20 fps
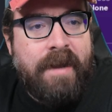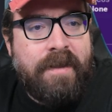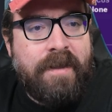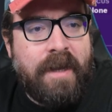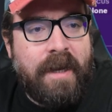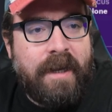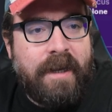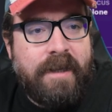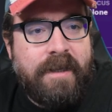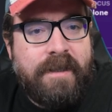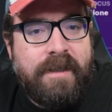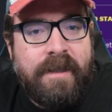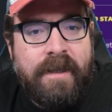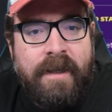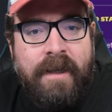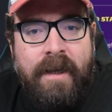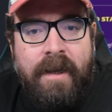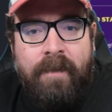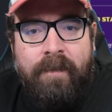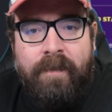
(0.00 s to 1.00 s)
things,
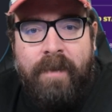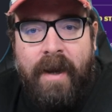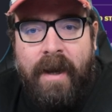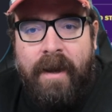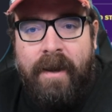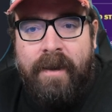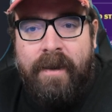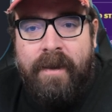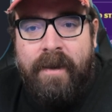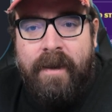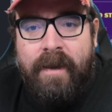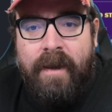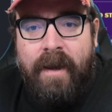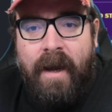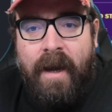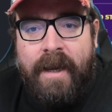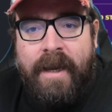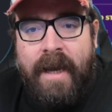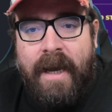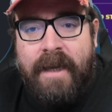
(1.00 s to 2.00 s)
but
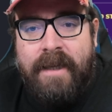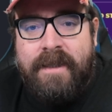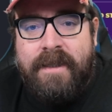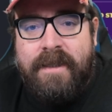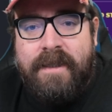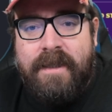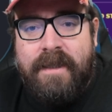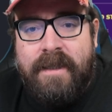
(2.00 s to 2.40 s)
I guess